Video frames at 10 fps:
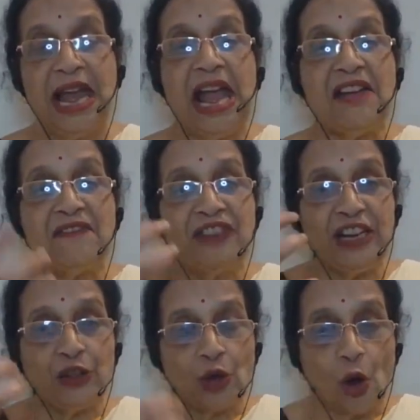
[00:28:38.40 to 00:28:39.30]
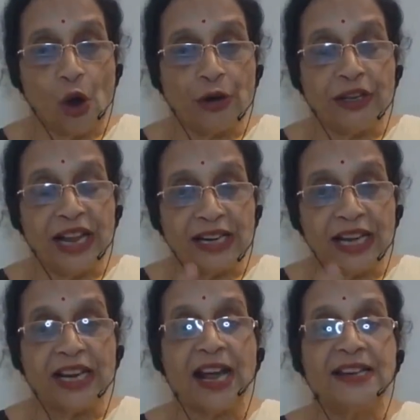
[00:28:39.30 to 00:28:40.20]
Every thought that
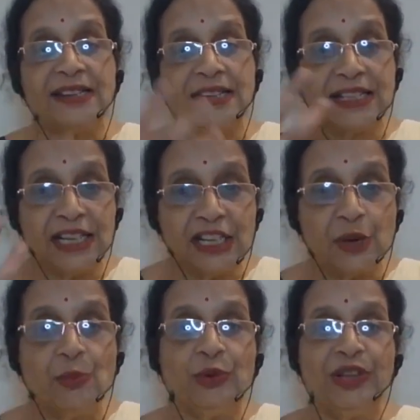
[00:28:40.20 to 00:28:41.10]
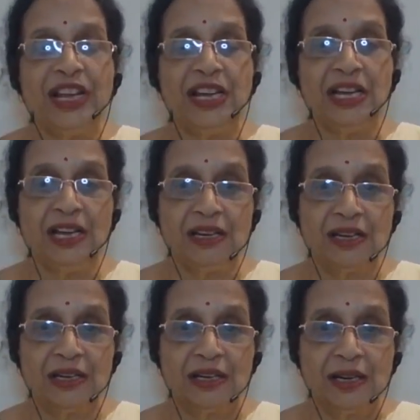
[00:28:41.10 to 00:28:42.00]
arises in the buddhi,
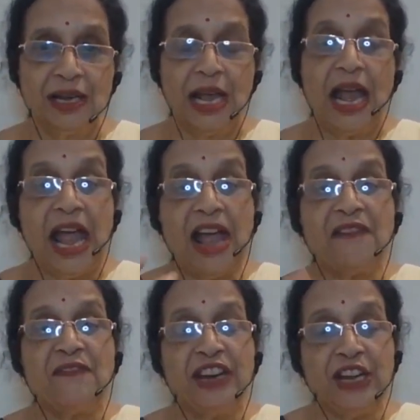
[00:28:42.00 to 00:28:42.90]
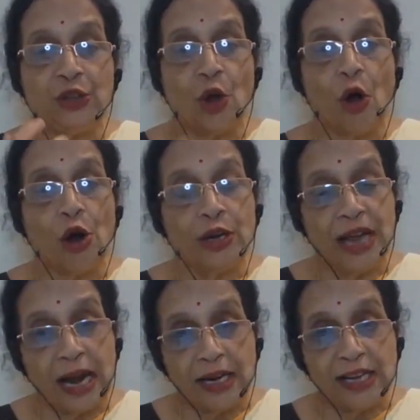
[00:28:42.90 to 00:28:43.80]
every thought
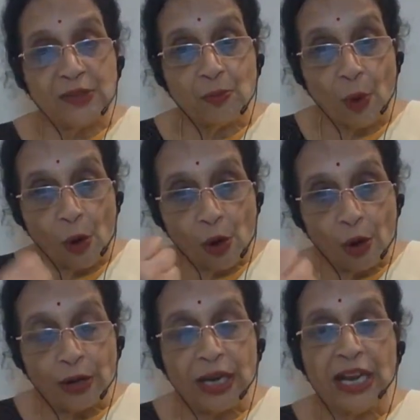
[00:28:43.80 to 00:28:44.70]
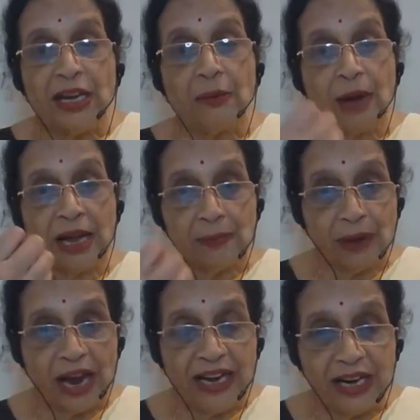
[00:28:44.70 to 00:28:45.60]
that is born in my
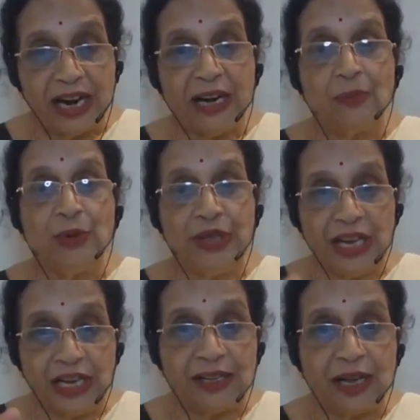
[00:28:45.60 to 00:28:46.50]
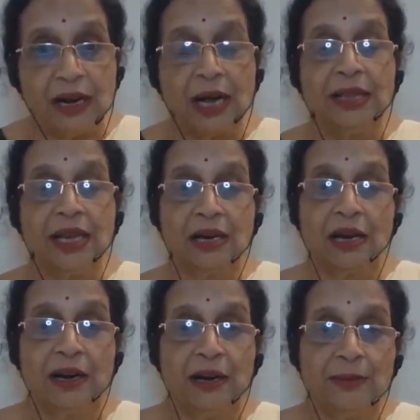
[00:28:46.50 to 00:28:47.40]
mind and buddhi, in the
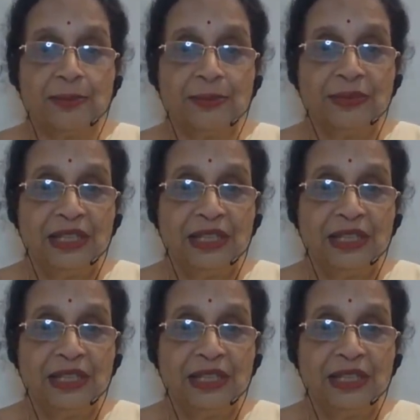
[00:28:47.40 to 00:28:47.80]
antakaranam,